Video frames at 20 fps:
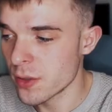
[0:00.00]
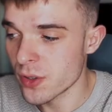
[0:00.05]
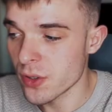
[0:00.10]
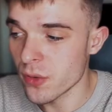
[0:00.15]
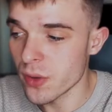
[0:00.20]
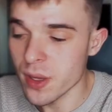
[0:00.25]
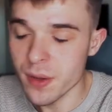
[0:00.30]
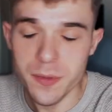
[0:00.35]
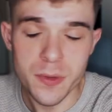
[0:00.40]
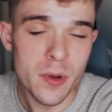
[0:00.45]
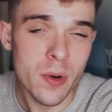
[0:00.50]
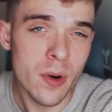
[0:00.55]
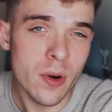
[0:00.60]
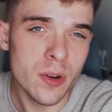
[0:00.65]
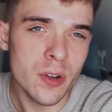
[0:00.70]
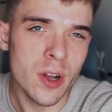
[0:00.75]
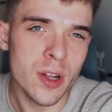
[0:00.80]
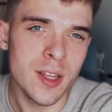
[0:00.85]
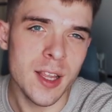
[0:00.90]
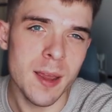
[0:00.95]
So if
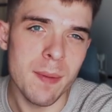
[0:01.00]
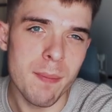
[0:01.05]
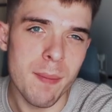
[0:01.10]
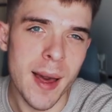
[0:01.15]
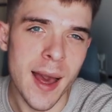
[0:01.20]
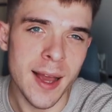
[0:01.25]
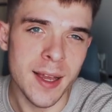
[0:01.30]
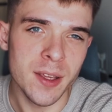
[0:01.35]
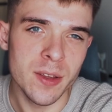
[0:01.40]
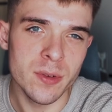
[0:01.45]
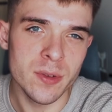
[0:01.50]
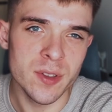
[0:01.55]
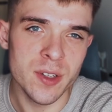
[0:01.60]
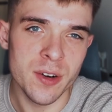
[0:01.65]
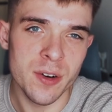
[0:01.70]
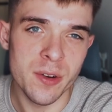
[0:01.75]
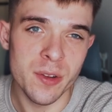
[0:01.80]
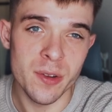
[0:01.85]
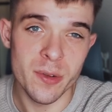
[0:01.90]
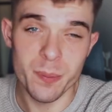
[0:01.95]
you're not a Mac
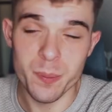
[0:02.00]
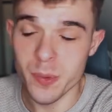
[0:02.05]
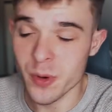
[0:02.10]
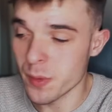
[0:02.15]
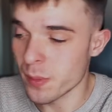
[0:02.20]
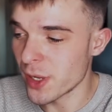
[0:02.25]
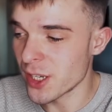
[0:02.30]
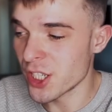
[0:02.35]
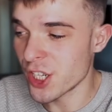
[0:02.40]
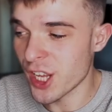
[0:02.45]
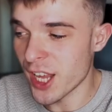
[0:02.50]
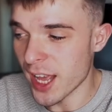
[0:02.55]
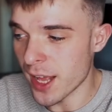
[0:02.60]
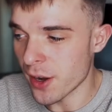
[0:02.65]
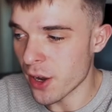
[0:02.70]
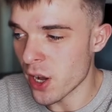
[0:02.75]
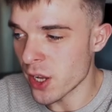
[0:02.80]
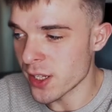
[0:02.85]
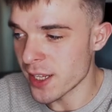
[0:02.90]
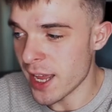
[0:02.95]
user and you pretty much
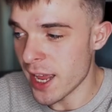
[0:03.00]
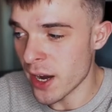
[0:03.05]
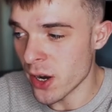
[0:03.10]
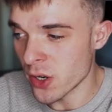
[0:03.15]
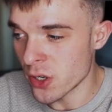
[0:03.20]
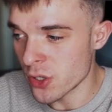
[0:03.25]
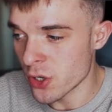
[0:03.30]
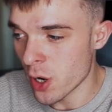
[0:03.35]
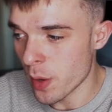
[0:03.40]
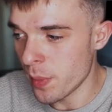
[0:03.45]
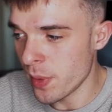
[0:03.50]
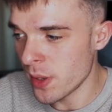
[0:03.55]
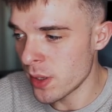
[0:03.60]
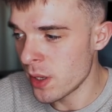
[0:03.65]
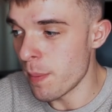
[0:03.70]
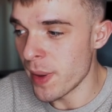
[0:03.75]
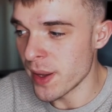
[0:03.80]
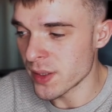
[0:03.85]
cannot airdrop it,